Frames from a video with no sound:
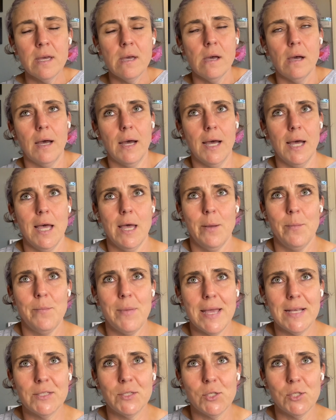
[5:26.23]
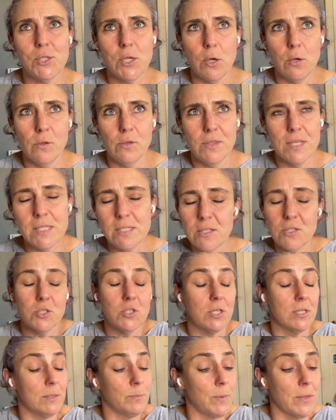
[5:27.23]
And so this has
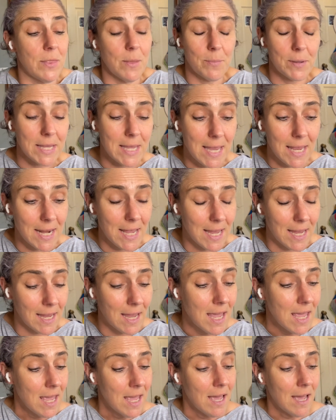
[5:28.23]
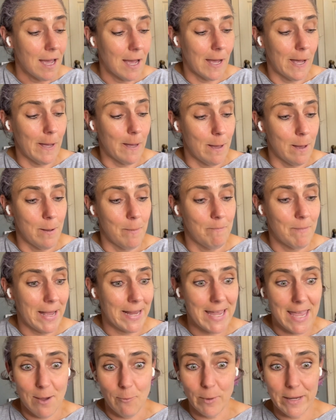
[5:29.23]
just been the beginning. I
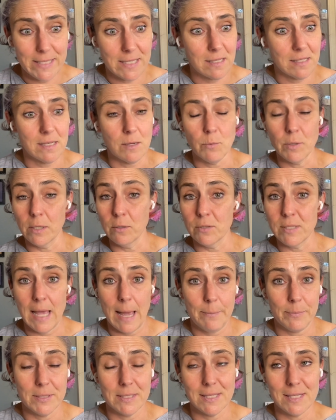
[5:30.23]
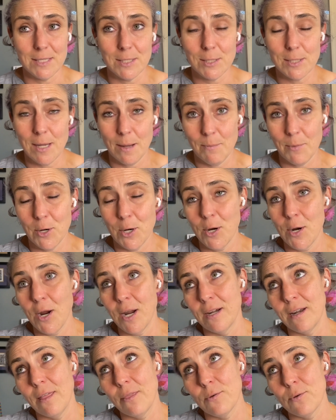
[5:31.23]
can't wait to see what else happens this summer.
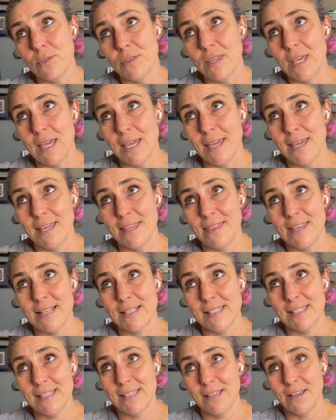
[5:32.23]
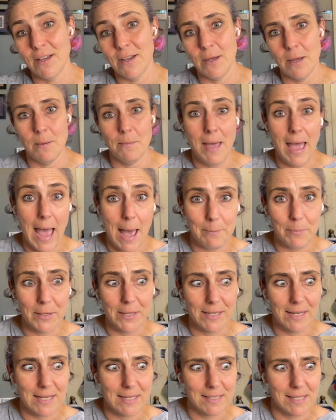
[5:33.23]
Another thing that's
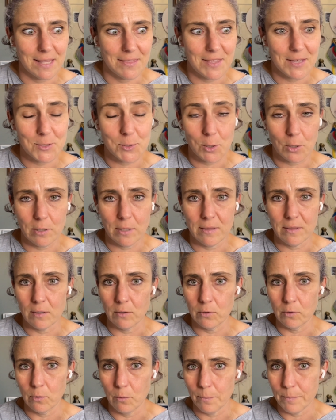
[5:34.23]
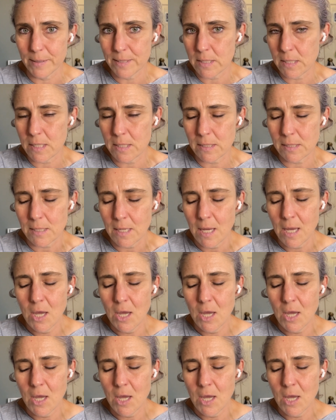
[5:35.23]
happened is that they started their little business.